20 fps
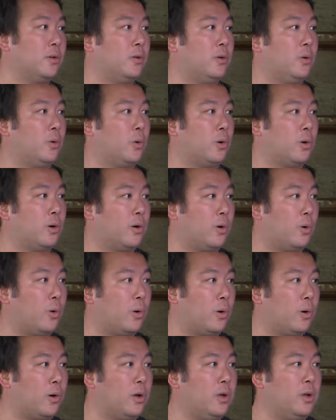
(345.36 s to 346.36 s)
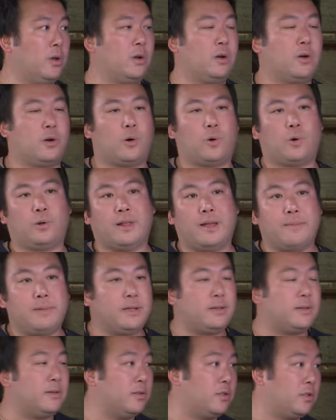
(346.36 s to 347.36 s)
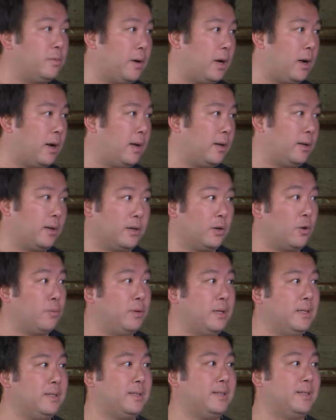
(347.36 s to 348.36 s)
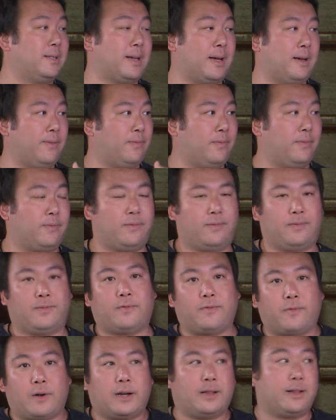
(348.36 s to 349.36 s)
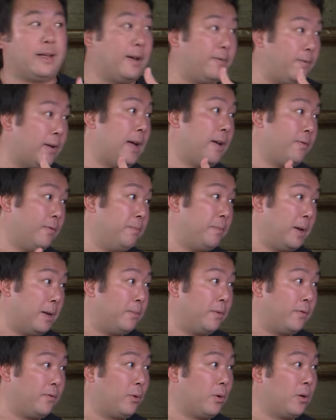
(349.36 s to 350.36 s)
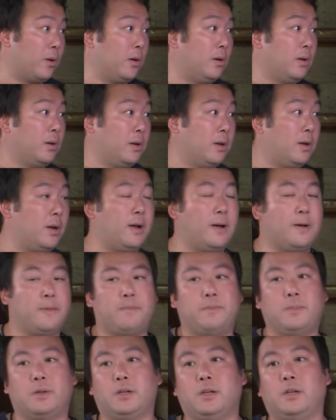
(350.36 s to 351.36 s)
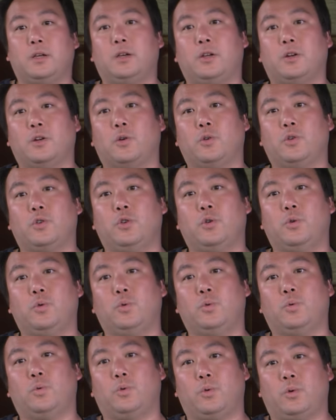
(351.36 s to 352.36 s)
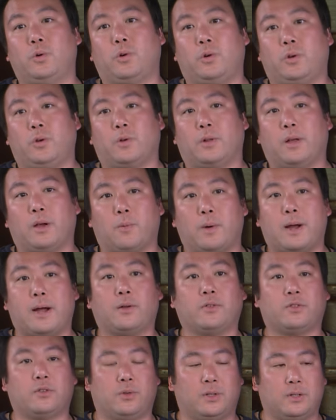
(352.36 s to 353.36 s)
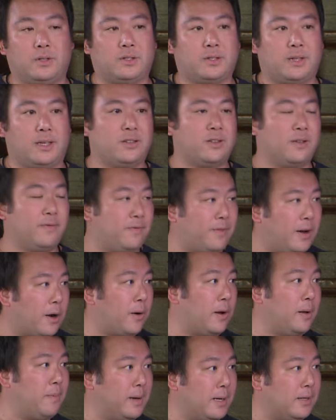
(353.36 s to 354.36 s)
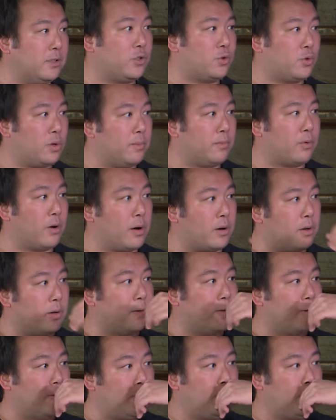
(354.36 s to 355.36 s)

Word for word: or Leamington Spa, you know, places that frankly I haven't been before, you know, you're like, wow, so this is a very mainstream product.